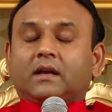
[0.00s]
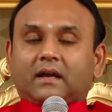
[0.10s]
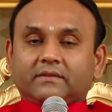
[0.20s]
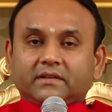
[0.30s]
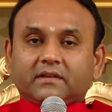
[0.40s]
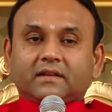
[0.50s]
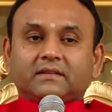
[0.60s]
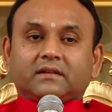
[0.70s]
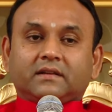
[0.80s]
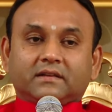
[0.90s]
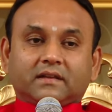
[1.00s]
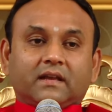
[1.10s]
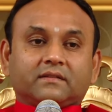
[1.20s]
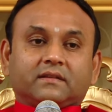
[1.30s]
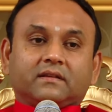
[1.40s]
consider it
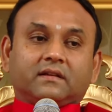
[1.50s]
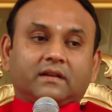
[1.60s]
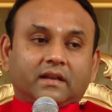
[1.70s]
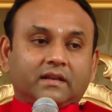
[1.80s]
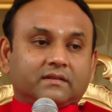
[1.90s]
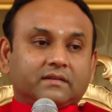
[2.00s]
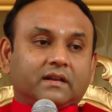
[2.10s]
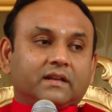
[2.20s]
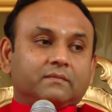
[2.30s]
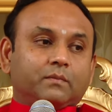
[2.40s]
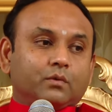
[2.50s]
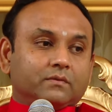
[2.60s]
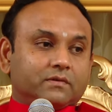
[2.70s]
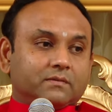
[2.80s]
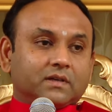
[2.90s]
as a great, great
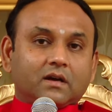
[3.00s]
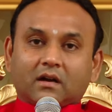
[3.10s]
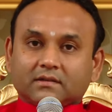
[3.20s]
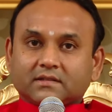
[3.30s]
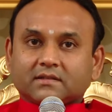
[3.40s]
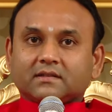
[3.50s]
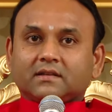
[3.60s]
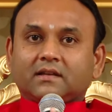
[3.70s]
boon from the gods.